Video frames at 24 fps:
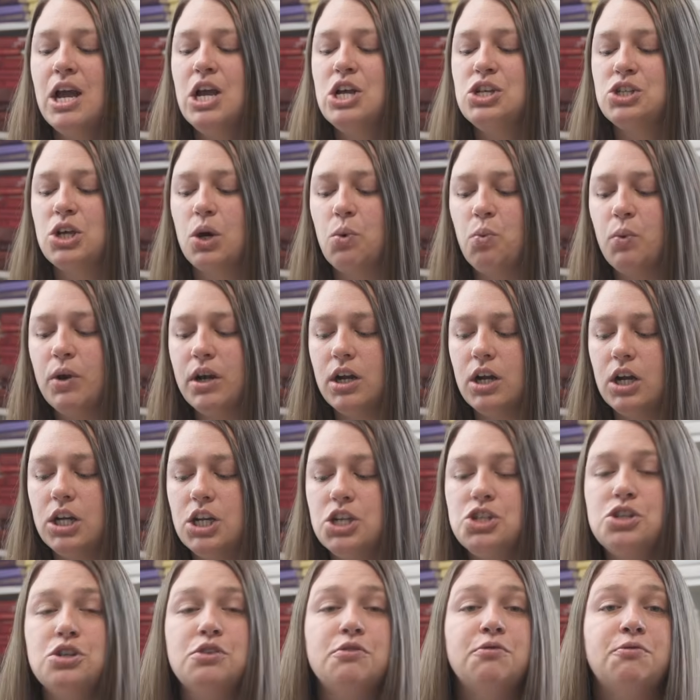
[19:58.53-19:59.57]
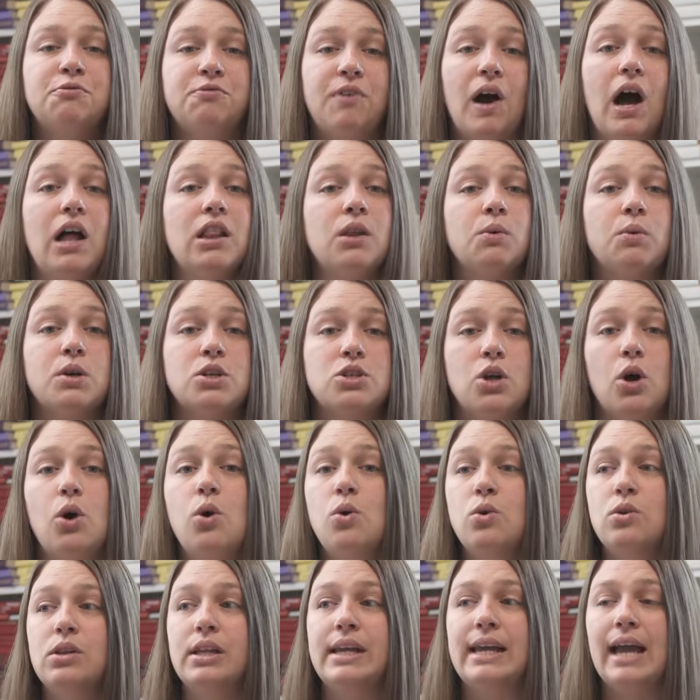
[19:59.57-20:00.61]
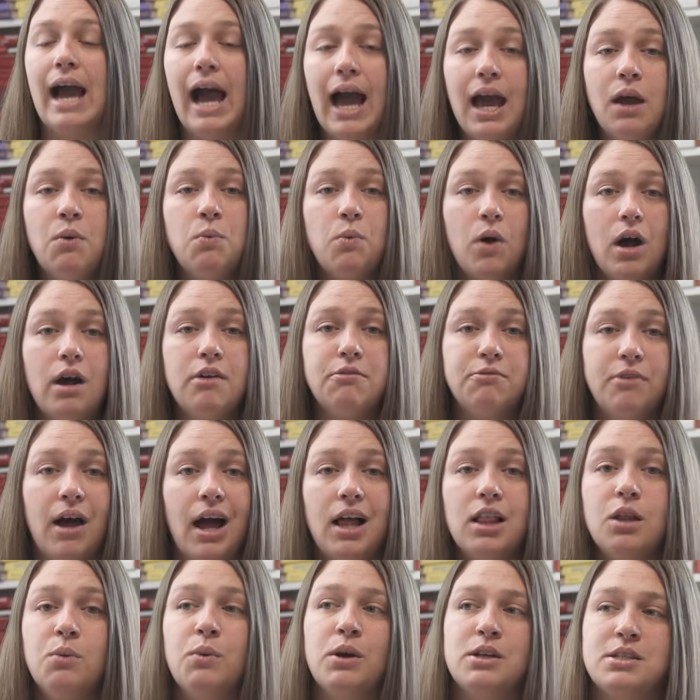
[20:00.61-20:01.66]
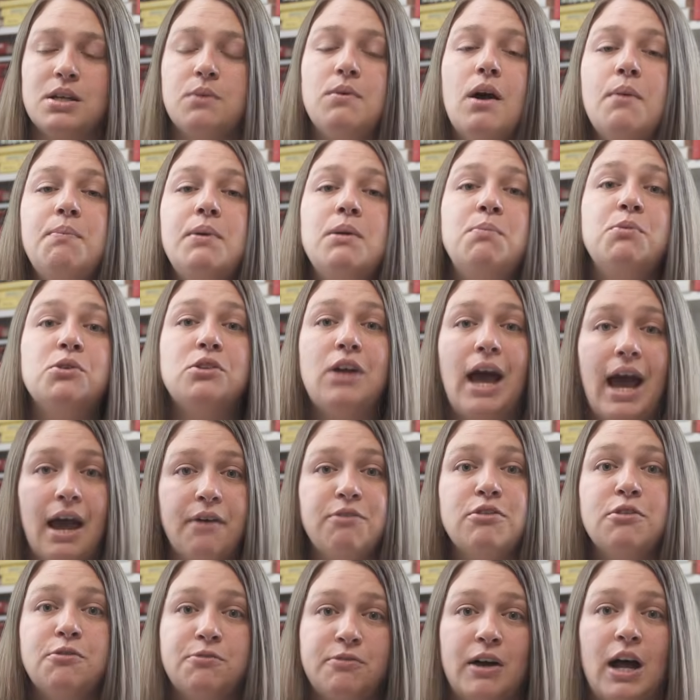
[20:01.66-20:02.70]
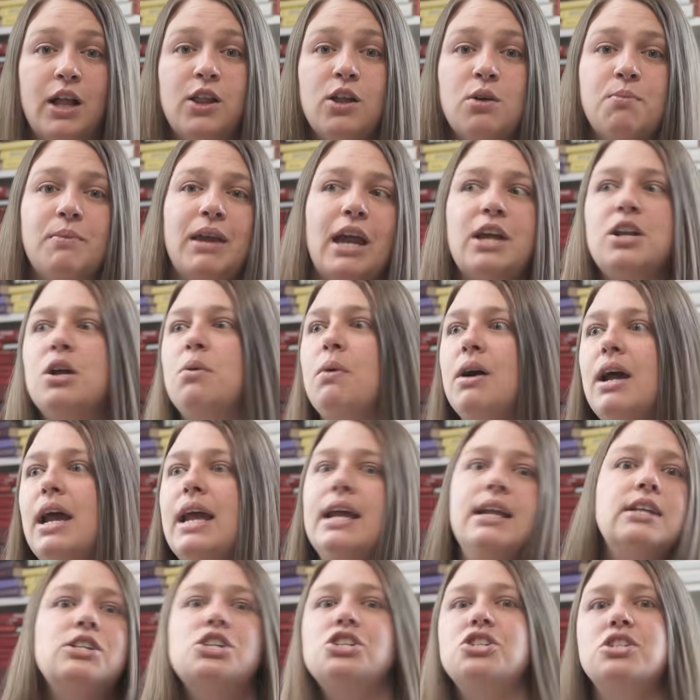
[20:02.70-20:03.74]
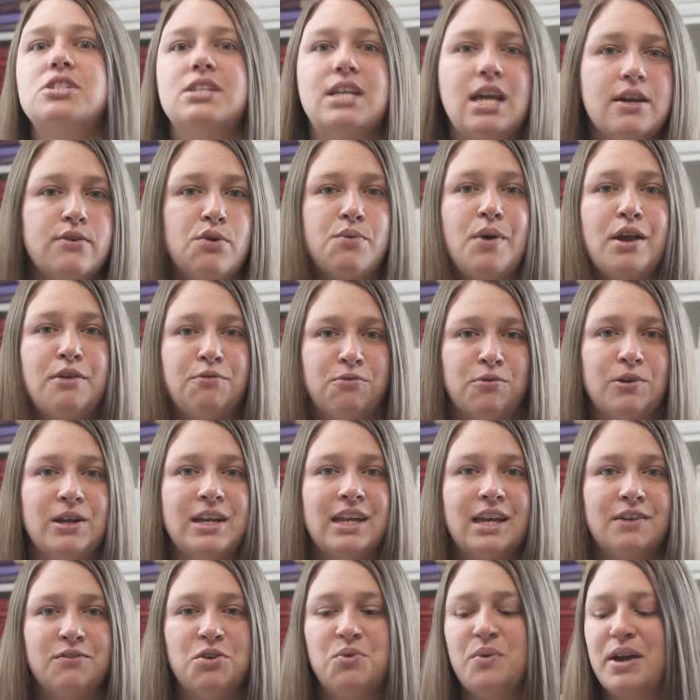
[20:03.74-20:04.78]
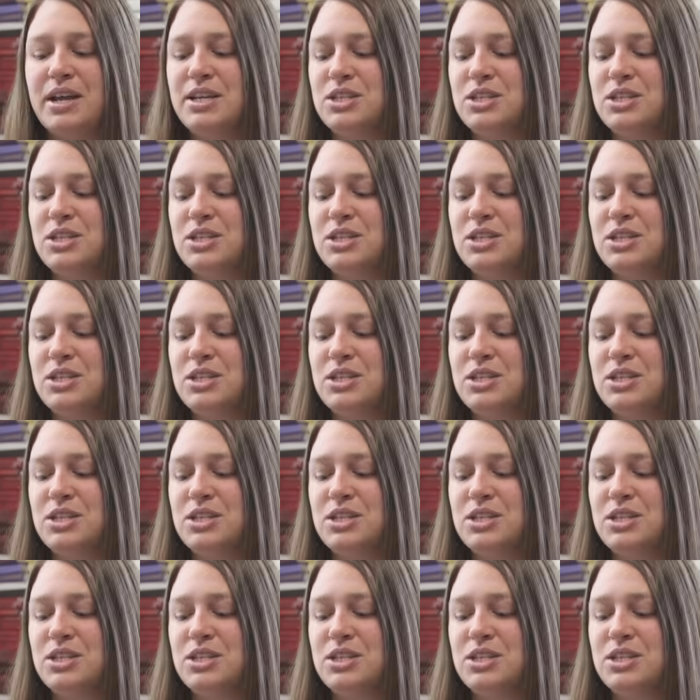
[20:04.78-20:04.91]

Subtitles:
So we're going to do followers only. I want followers. I want people to have to follow me. I don't want it to just give away free giveaways.